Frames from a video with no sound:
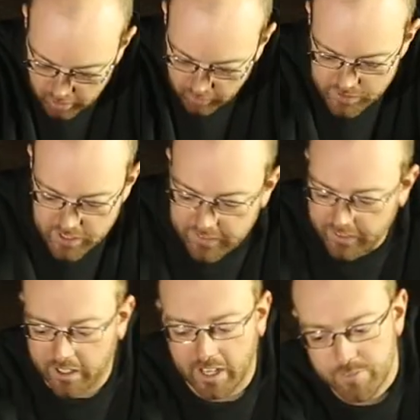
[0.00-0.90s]
Obviously,
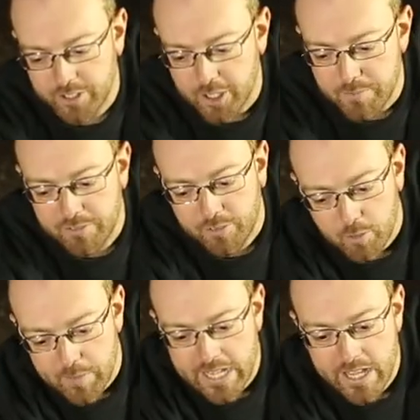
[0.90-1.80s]
they're going to have to come
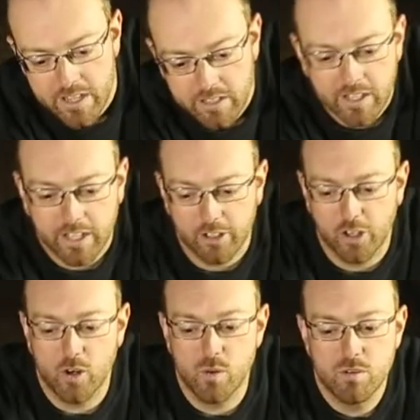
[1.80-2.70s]
from here and
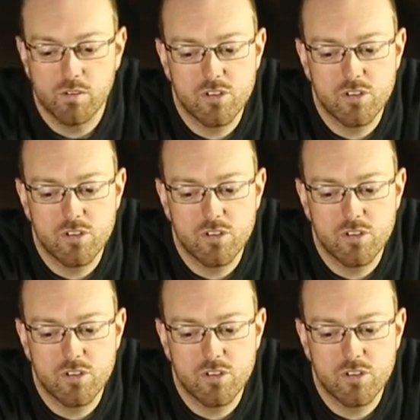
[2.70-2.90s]
go